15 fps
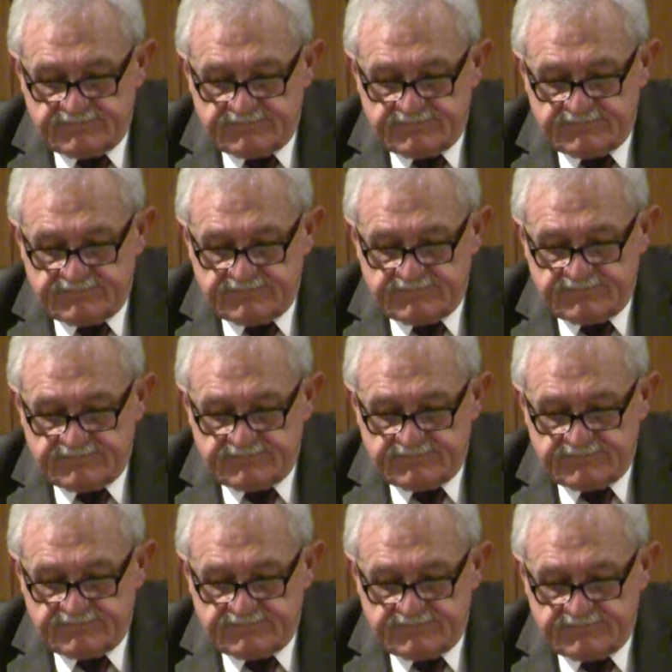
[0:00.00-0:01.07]

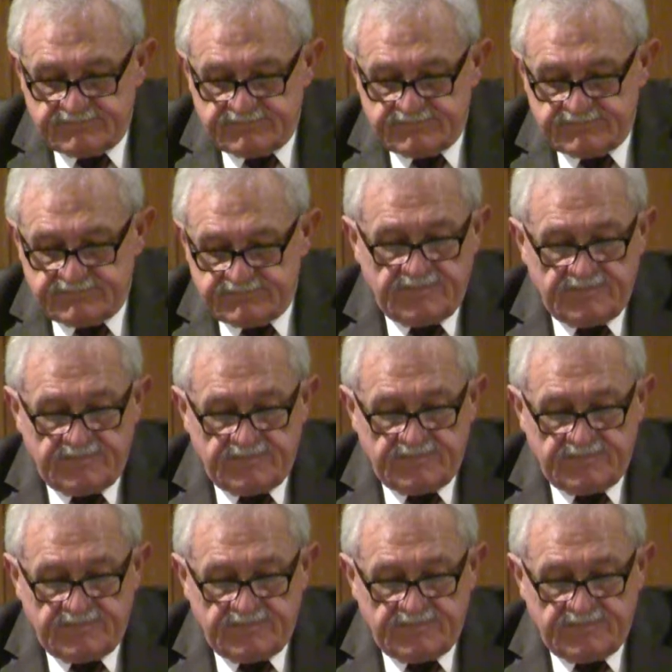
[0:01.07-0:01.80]
Nothing is said.